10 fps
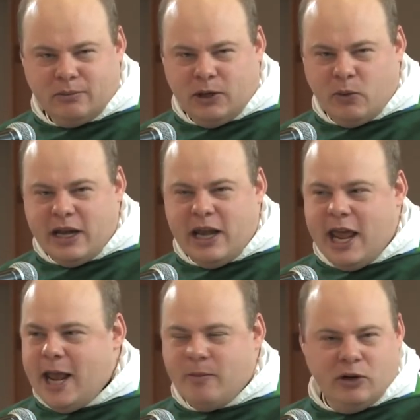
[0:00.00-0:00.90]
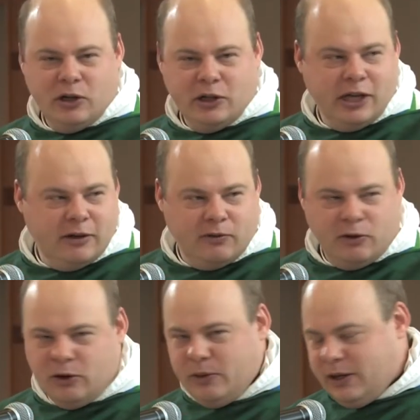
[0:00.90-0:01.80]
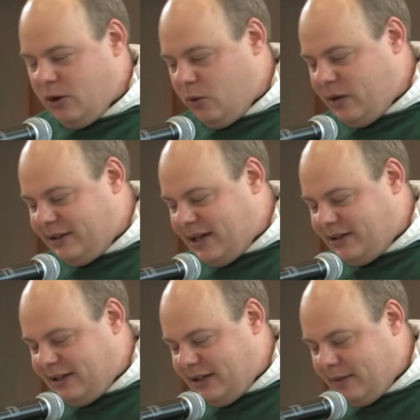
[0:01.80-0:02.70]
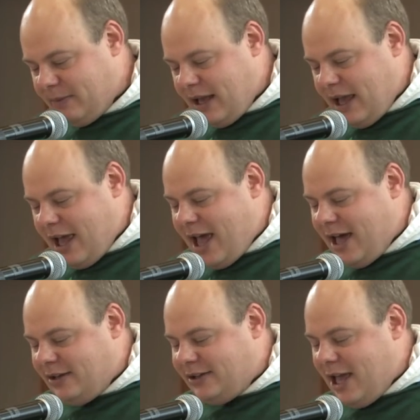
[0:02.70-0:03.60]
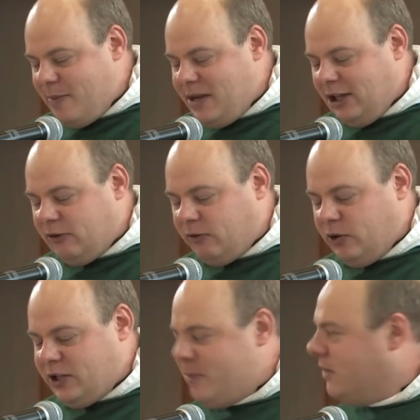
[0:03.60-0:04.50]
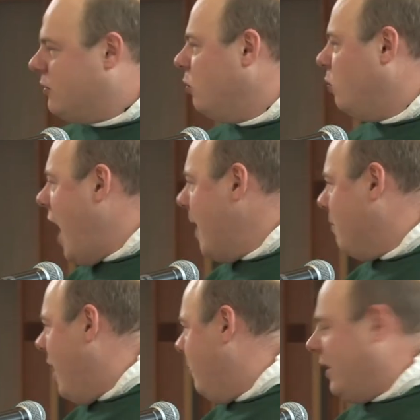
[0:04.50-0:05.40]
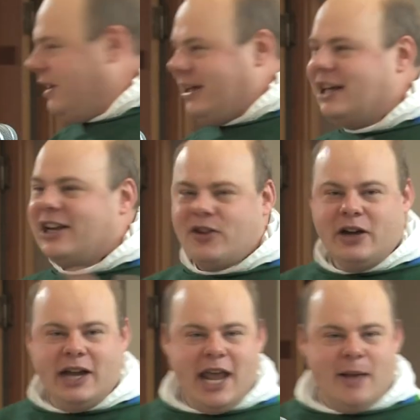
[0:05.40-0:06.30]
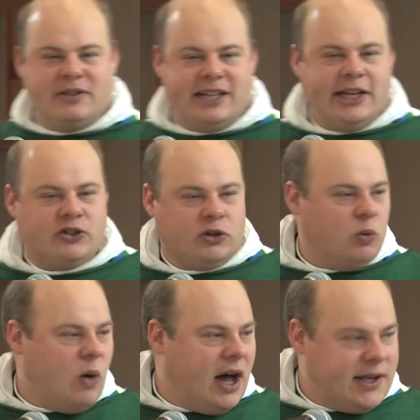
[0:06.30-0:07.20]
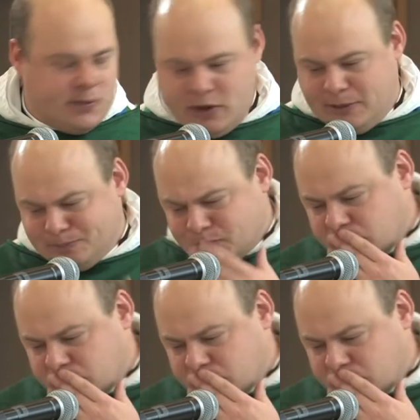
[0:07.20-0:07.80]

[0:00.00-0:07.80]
You know, what name are you looking for? What, what identity? And they immediately refer to him as rabbi. We get yet another name, teacher, wise one.